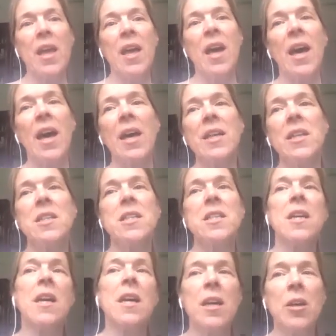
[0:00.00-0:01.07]
And
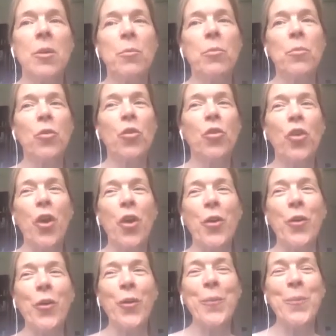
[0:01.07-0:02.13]

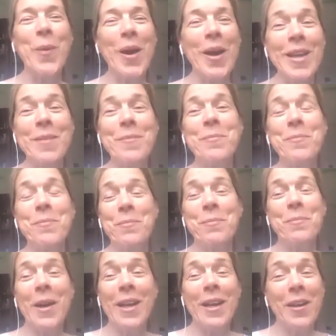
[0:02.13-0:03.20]
so my
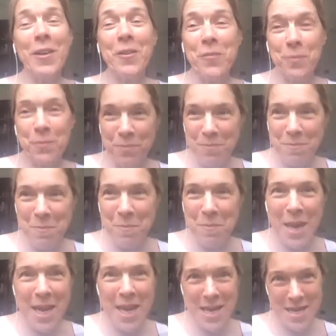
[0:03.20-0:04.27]
kind of
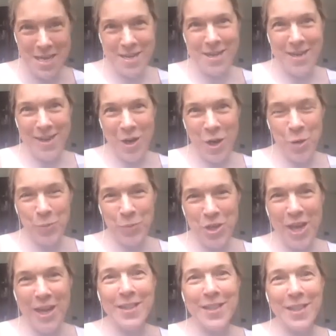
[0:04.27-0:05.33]
main
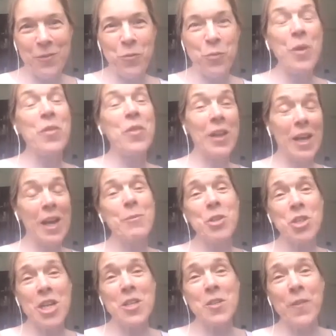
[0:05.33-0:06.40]
objective with the Climate
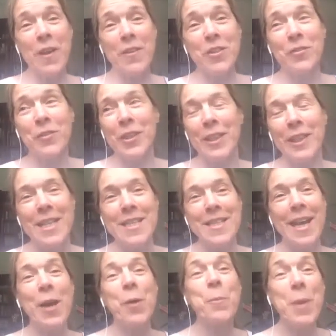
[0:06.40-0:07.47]
Change Festival is to
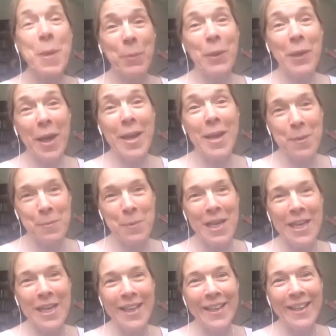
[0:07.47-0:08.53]
help people like me